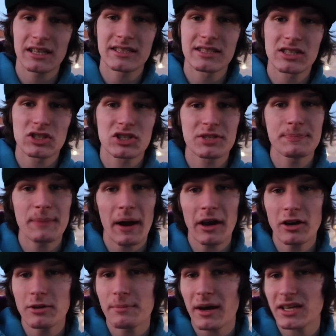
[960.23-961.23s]
it's
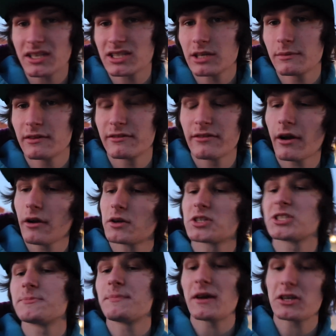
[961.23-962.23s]
inspired by someone very
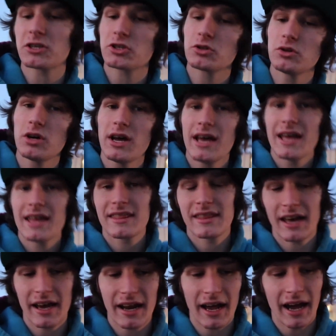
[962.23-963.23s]
special
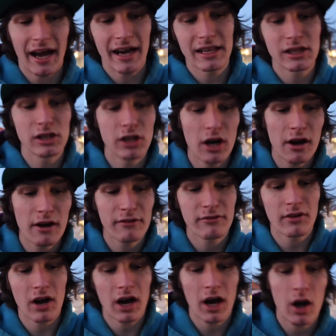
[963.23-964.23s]
that I
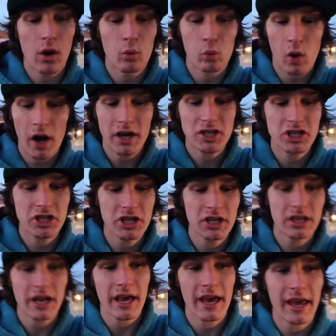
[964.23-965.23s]
love uh,
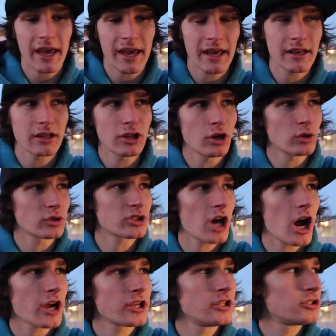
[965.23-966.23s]
watching and you know
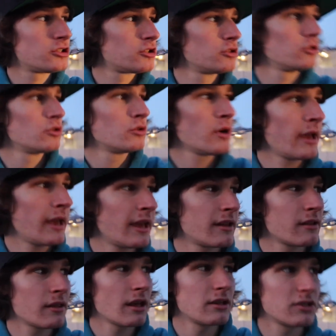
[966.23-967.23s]
talking to
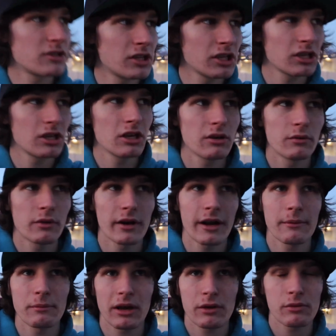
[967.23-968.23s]
and, and thinking when
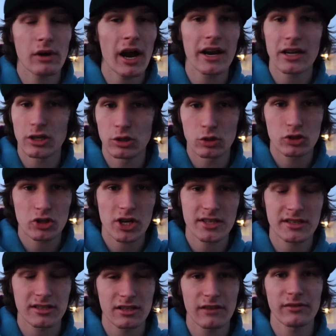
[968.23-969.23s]
I'm like riding new tricks
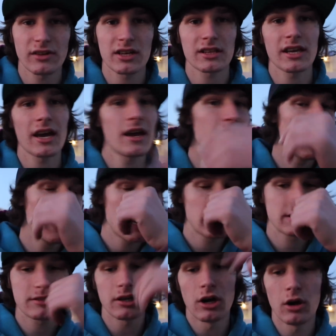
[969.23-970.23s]
and stuff like that
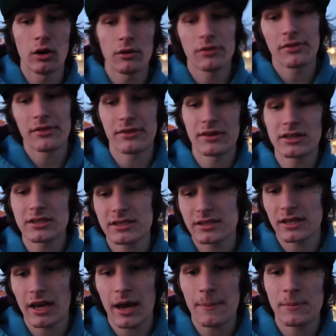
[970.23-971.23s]
so this
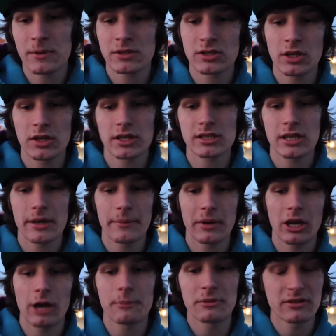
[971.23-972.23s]
the episode that's
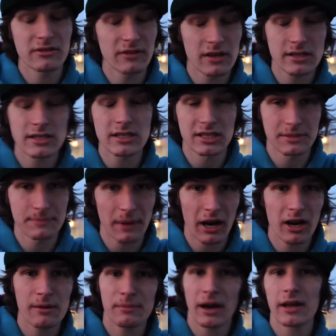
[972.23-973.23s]
coming up it's, it's
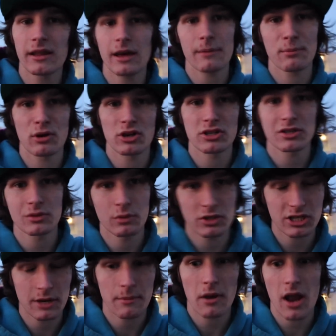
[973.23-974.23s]
inspired by that person
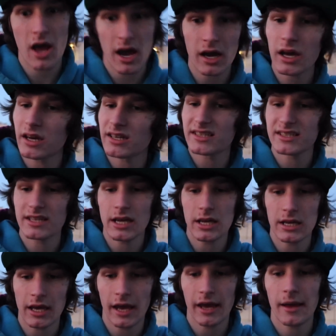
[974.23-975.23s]
which I'm not gonna say
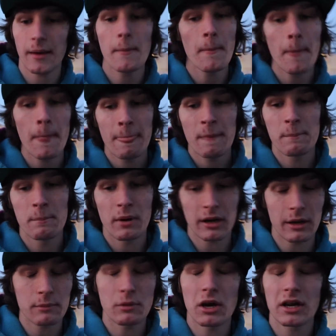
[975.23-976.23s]
yet but
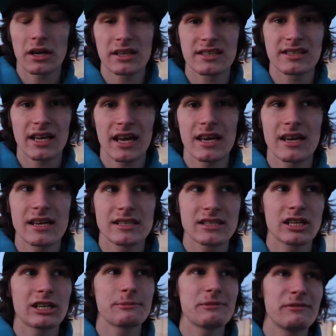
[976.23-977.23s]
I'm gonna say it's
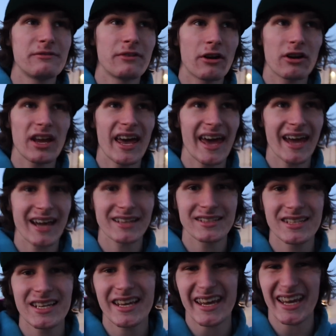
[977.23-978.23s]
gonna be very
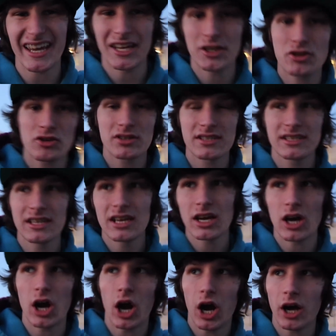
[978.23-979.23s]
hectic
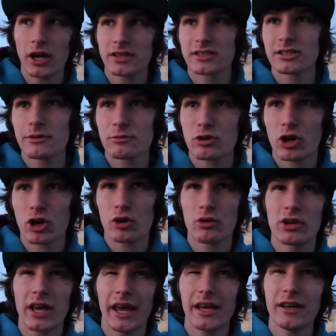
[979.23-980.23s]
interesting awesome
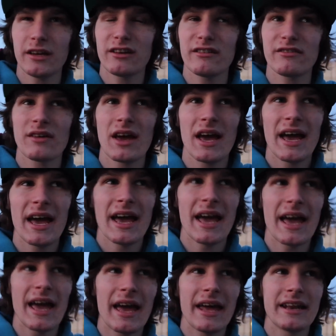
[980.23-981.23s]
creative
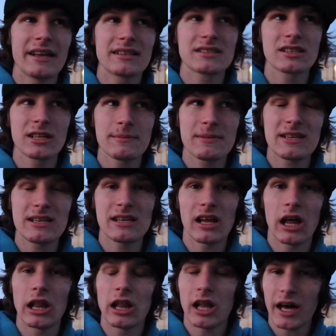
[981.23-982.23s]
and it's gonna be
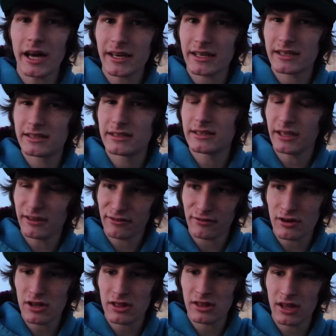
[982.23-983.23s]
a lot
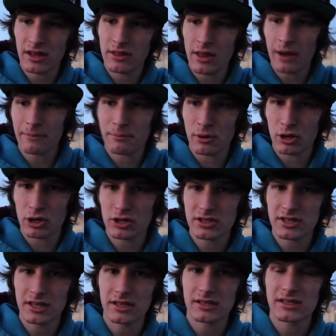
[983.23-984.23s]
different than that
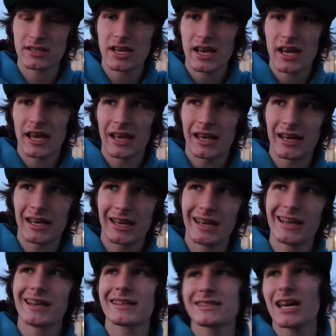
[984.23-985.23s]
person's
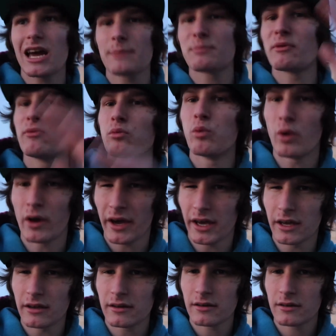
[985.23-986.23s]
in a type of
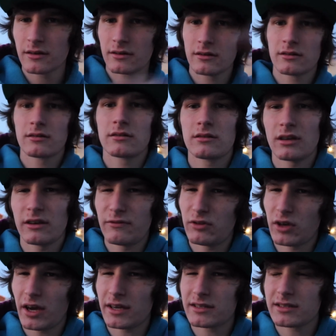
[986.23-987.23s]
way if you
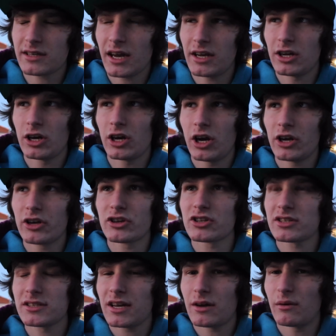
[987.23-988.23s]
guys kind of
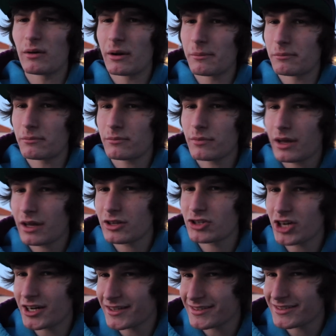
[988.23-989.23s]
understand what I'm
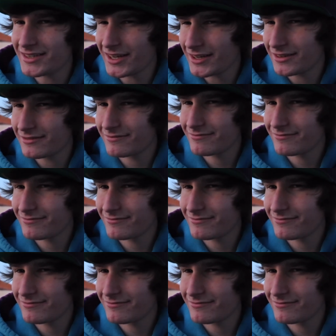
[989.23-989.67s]
trying to say.